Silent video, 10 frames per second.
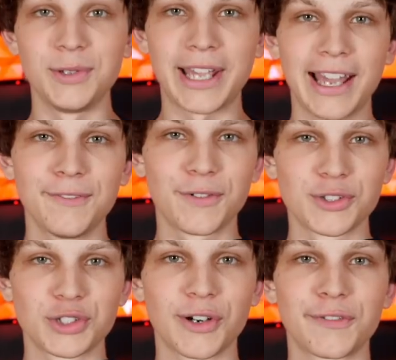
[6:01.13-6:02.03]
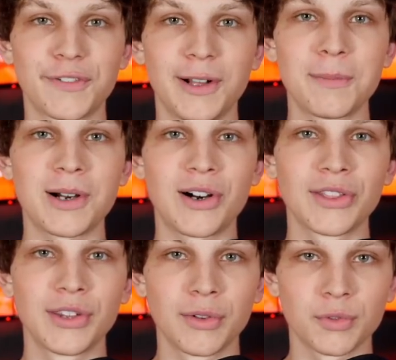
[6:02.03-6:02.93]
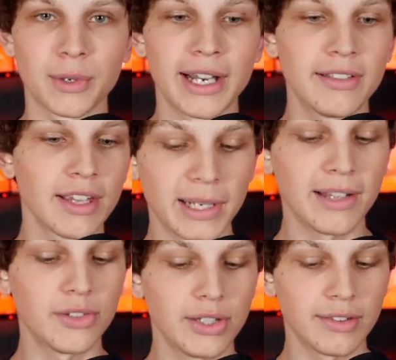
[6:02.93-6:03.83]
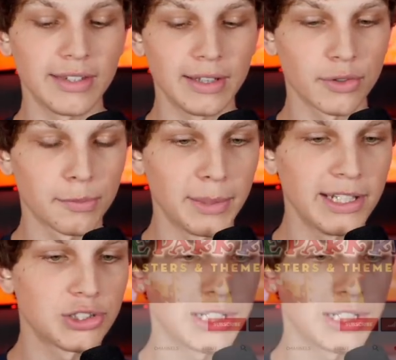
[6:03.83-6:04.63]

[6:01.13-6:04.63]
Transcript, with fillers: you can for sure film on those rides. But as you can see, there's many